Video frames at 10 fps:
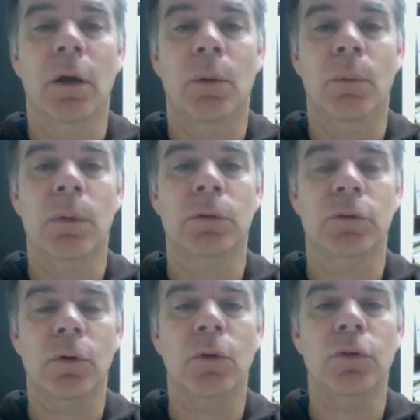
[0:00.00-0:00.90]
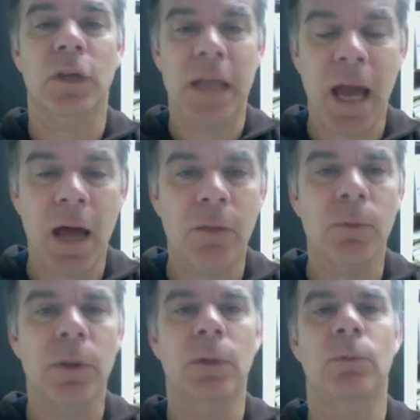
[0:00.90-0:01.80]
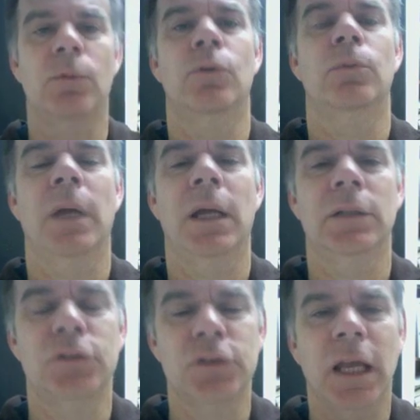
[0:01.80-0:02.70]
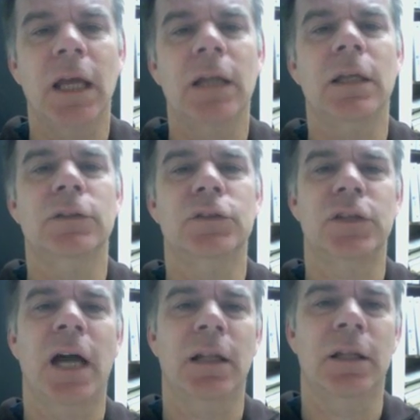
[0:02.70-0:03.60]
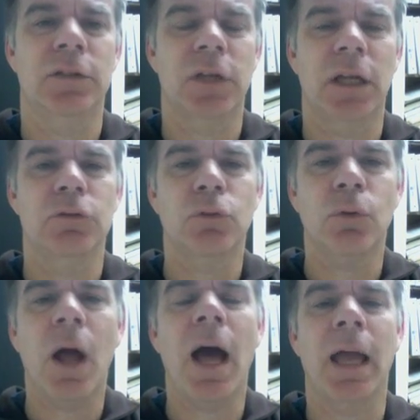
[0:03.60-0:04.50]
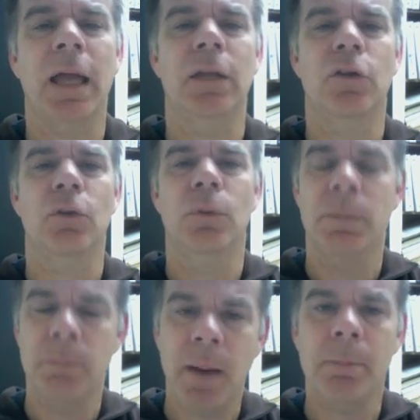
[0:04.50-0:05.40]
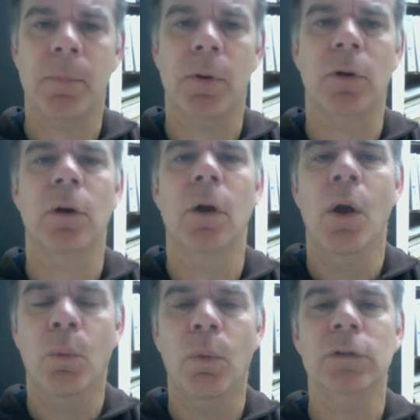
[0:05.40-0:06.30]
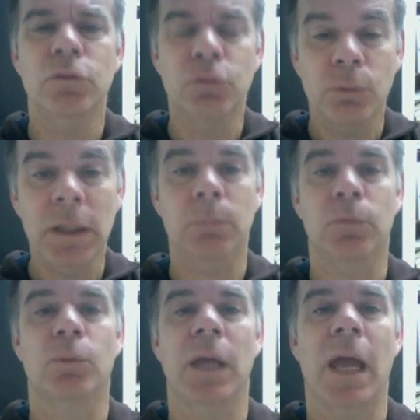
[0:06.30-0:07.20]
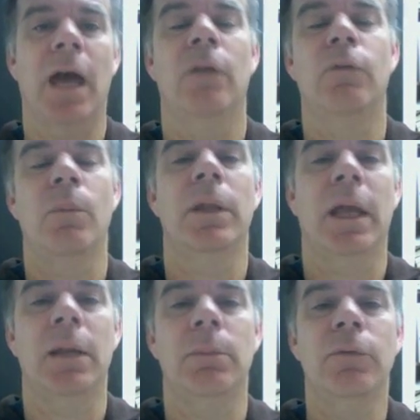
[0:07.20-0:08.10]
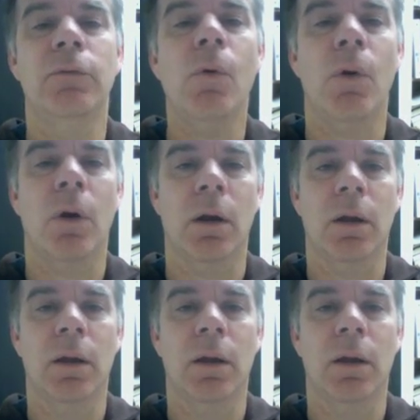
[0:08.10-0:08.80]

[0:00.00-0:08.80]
we were told to gather in a room and stand in silence and try to remember what dreams we had from the night before.